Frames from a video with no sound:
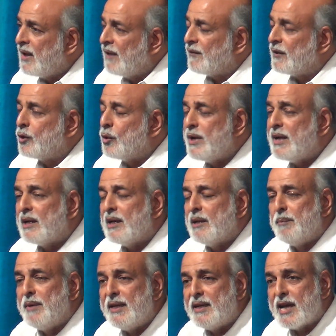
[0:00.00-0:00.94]

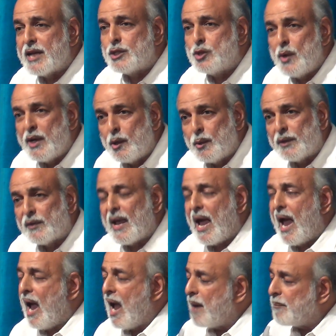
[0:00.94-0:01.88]
media is doing
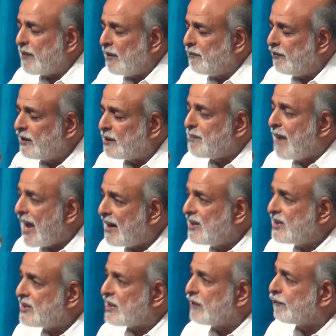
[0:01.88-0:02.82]
it with
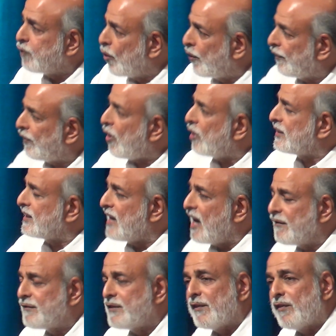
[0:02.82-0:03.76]
malice, aforethought and
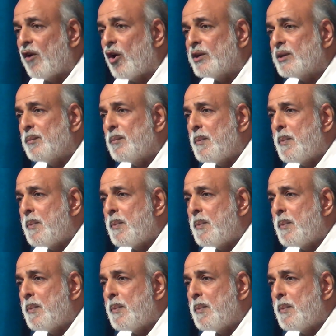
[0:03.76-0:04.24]
afterthought.